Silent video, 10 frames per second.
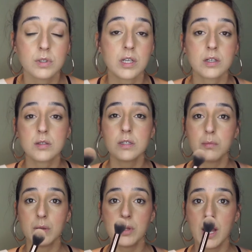And also
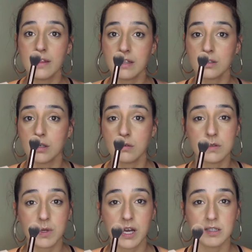some people highlight their
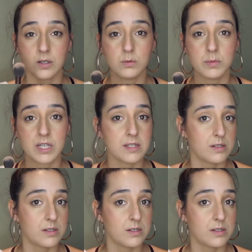nose, but I don't because